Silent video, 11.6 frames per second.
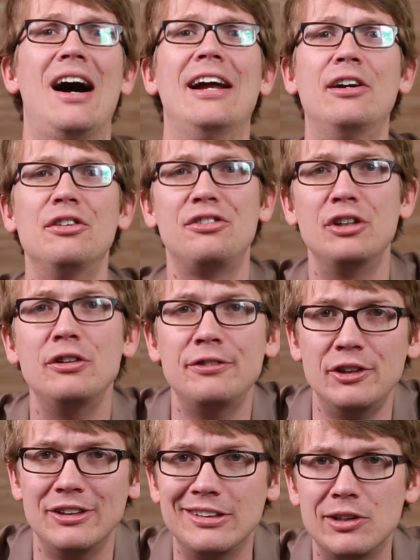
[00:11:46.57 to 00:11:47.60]
iron,
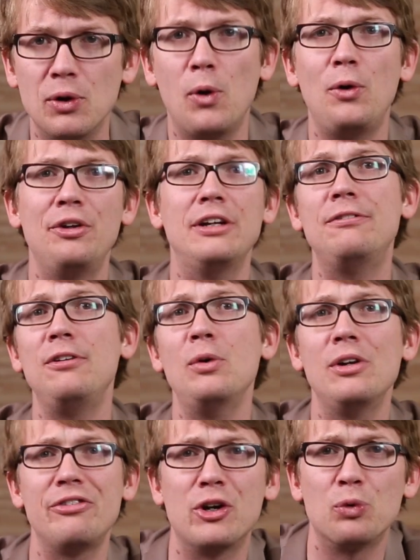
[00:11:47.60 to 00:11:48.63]
silver, and gold
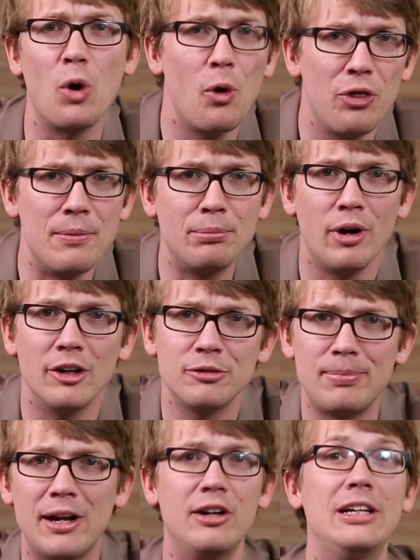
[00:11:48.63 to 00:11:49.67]
influenced the growth and
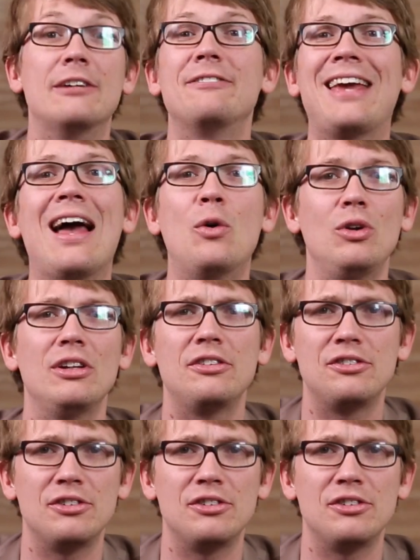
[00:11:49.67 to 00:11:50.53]
prosperity of countless